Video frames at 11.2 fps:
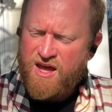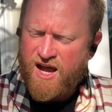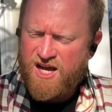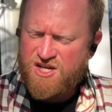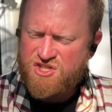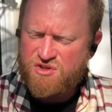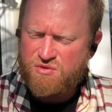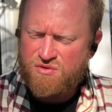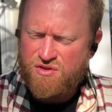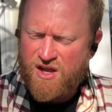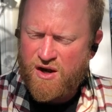as
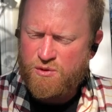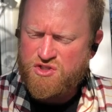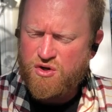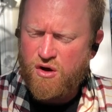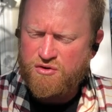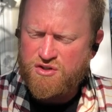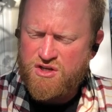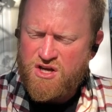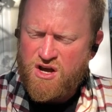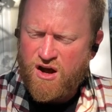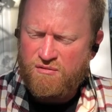a result
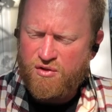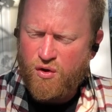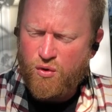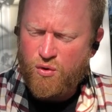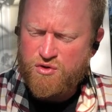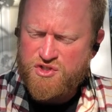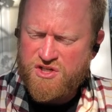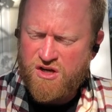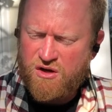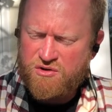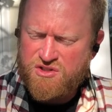of the
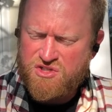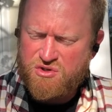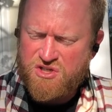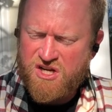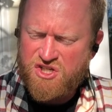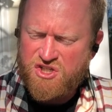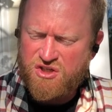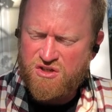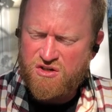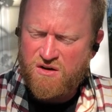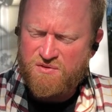wholesale
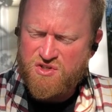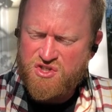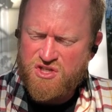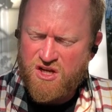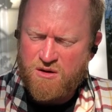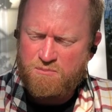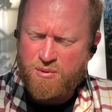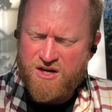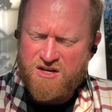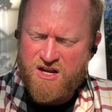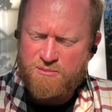desertion of the sick
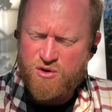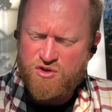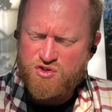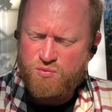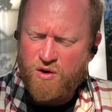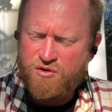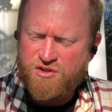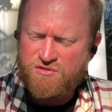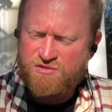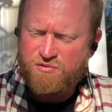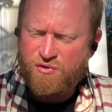by neighbors,
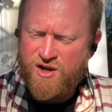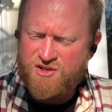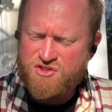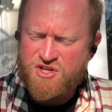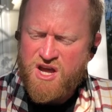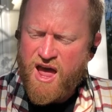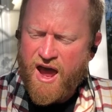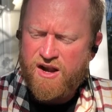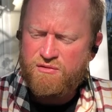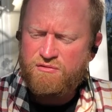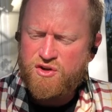relatives, and friends,
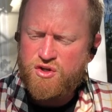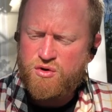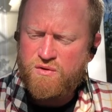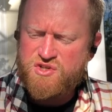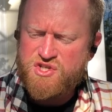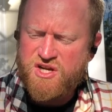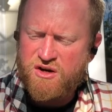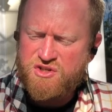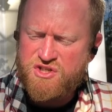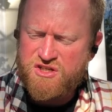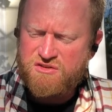and in view of the
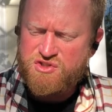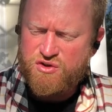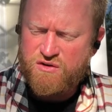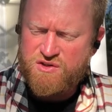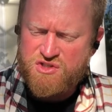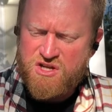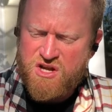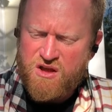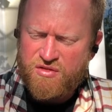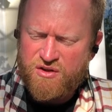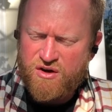scarcity of servants,
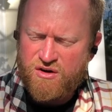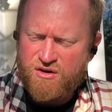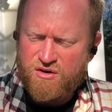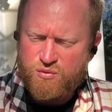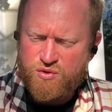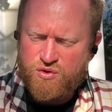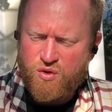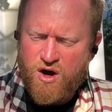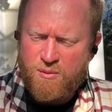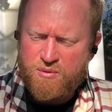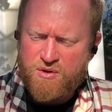there grew
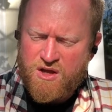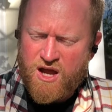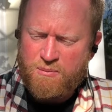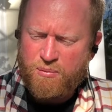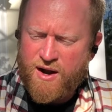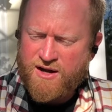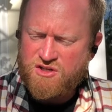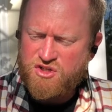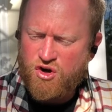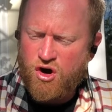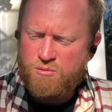up a
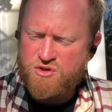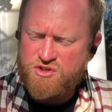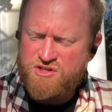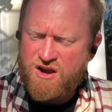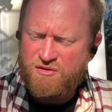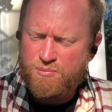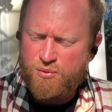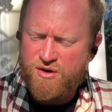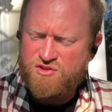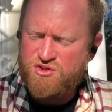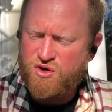practice almost never
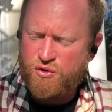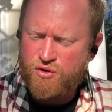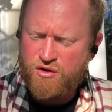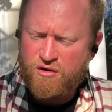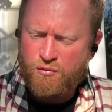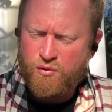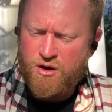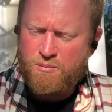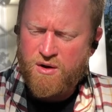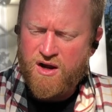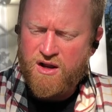previously heard of,
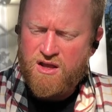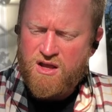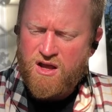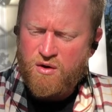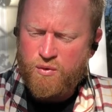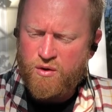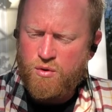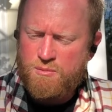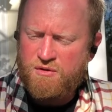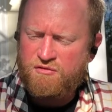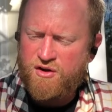whereby when a
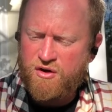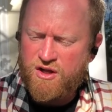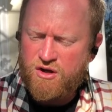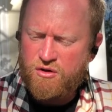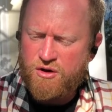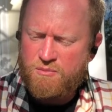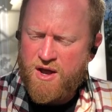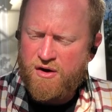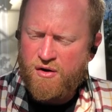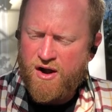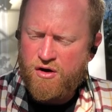woman fell ill, no
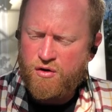matter how